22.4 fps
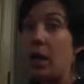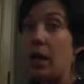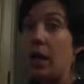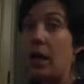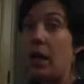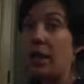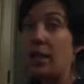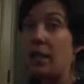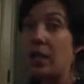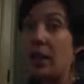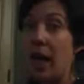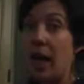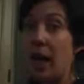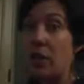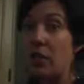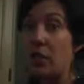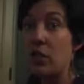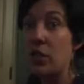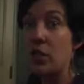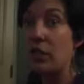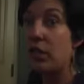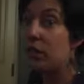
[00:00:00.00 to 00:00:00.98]
it's an
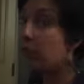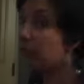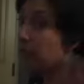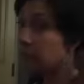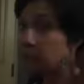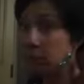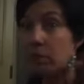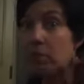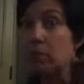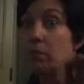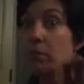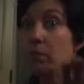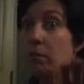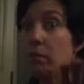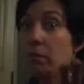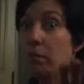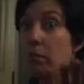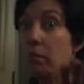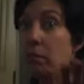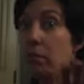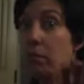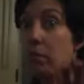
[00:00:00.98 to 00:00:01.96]
adjective.
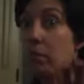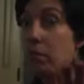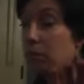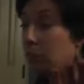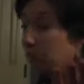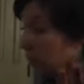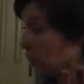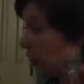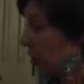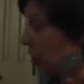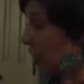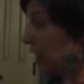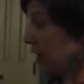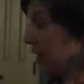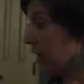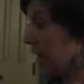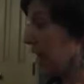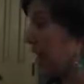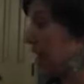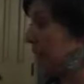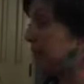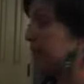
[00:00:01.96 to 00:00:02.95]
Just like
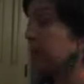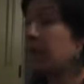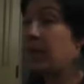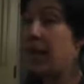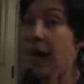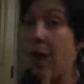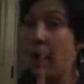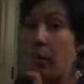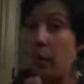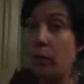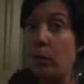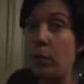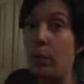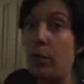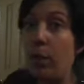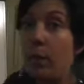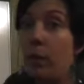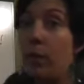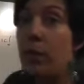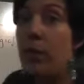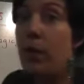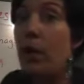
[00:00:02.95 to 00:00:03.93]
that. Now,
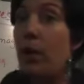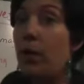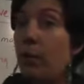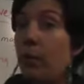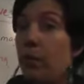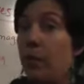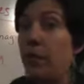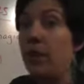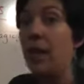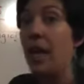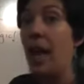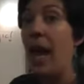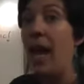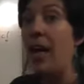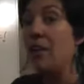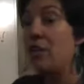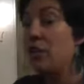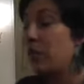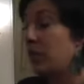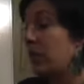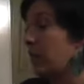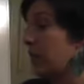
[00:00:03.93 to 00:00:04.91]
remember though, that
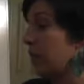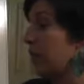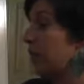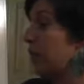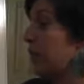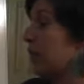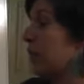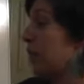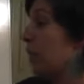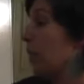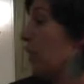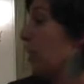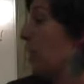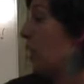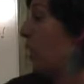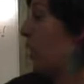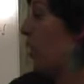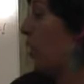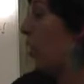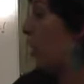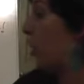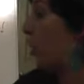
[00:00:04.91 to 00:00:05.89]
adjectives
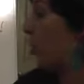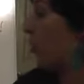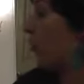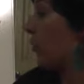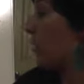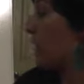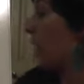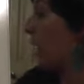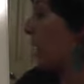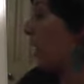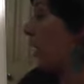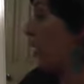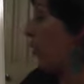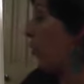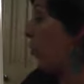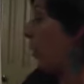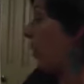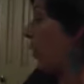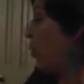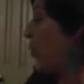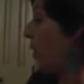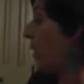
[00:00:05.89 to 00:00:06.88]
agree
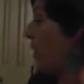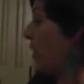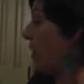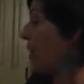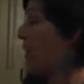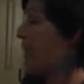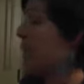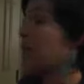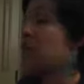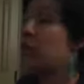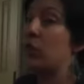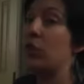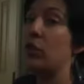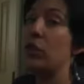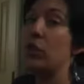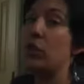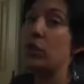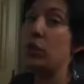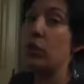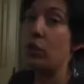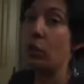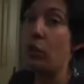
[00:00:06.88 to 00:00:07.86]
with what they
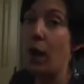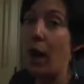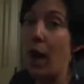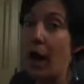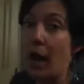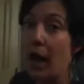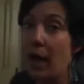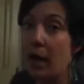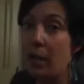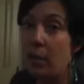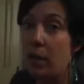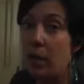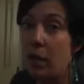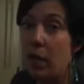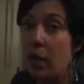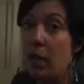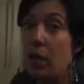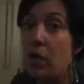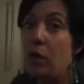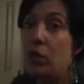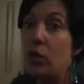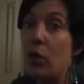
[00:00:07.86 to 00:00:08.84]
describe.
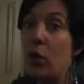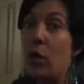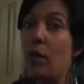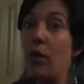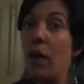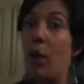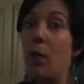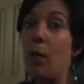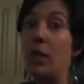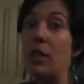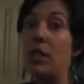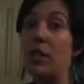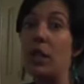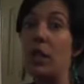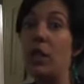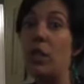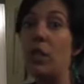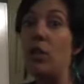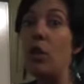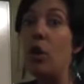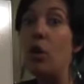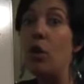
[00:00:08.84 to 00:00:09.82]
So if I want to say,
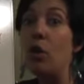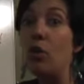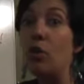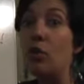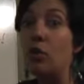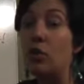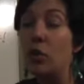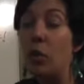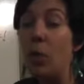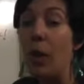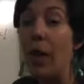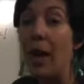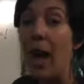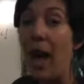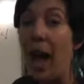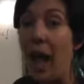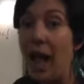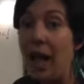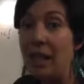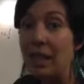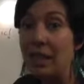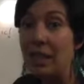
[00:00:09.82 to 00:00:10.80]
yo soy
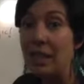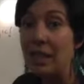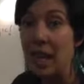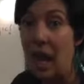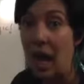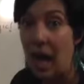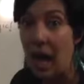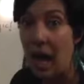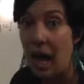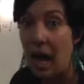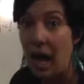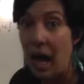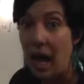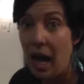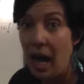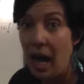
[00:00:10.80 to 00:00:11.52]
alta,